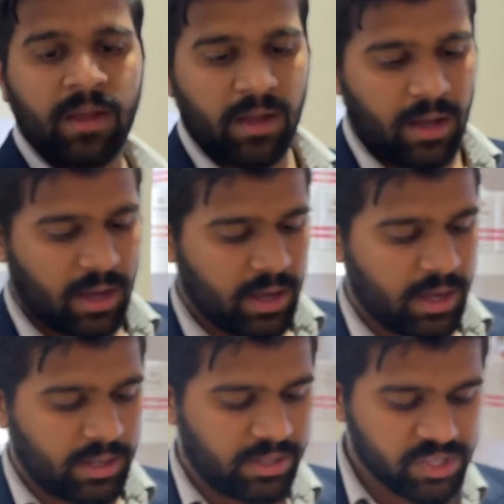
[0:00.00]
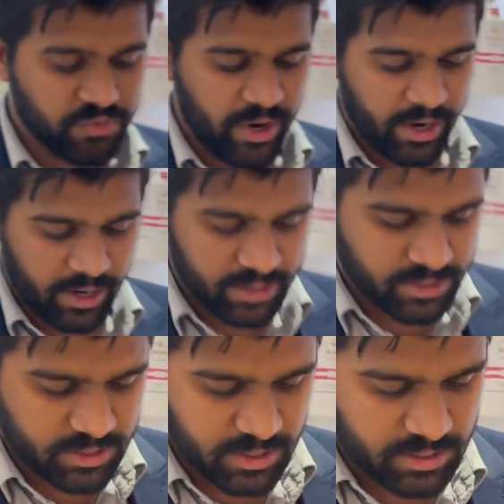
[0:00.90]
F10. This
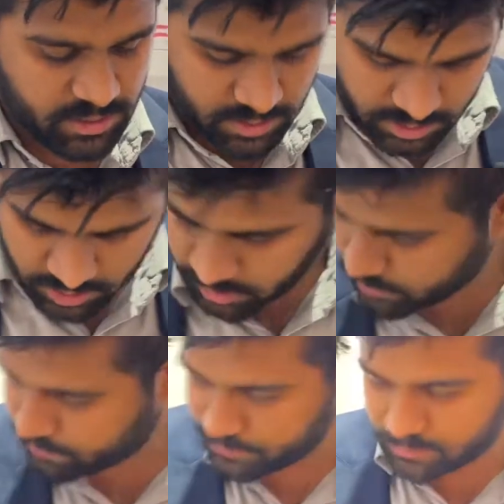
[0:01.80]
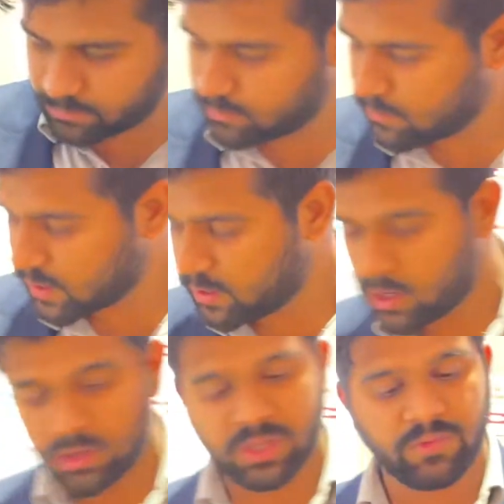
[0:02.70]
fragrance is they
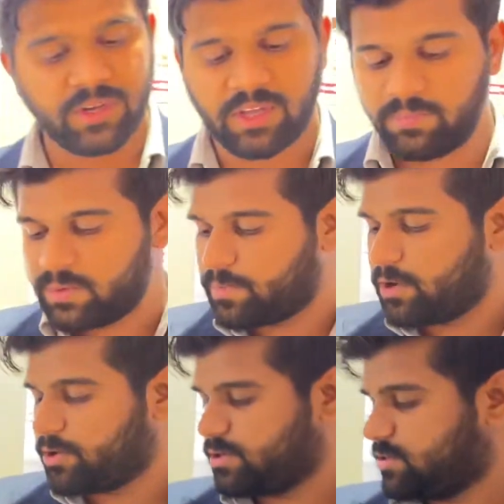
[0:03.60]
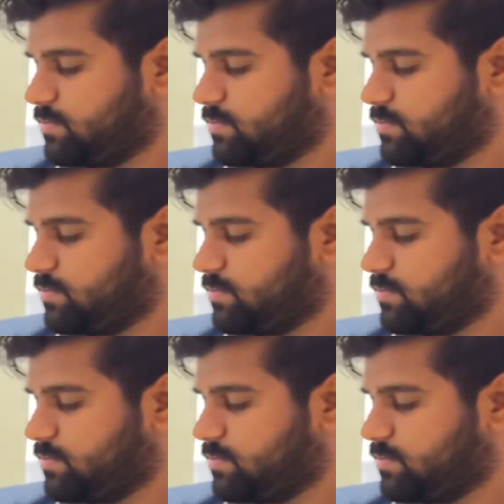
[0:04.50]
not even give me plotters.